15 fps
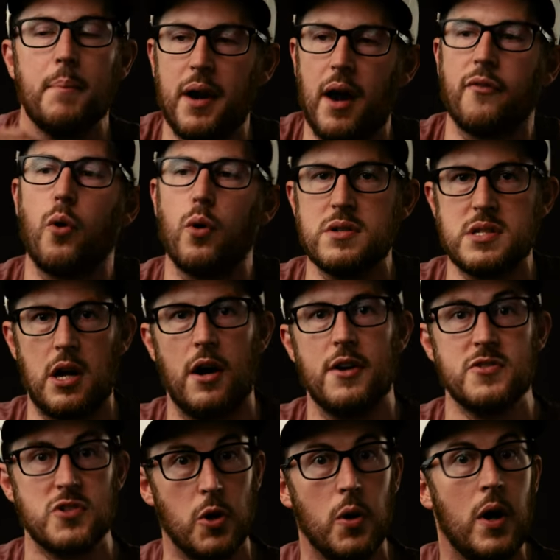But of course, it
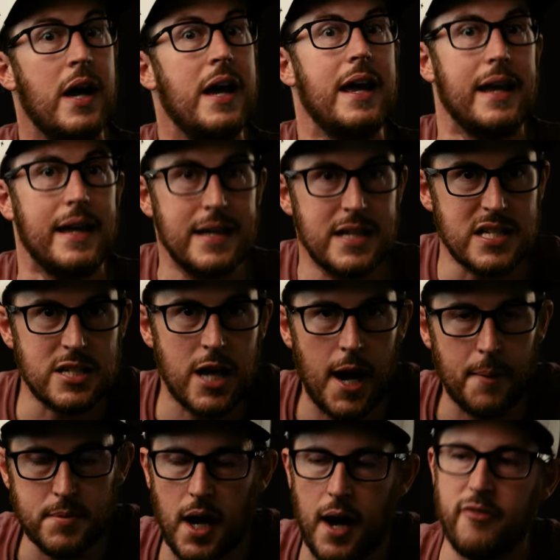also is
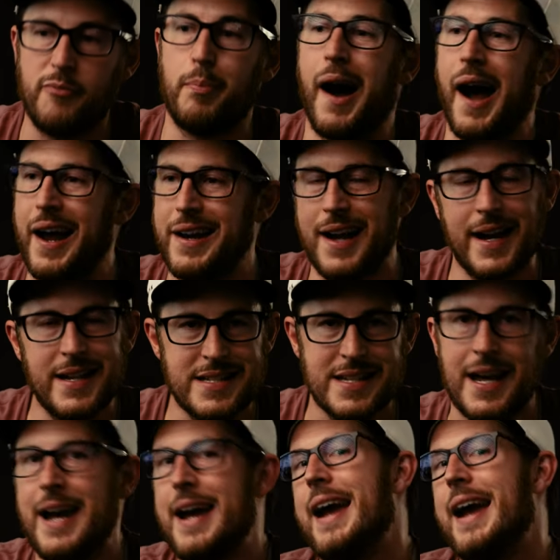topped off by a nice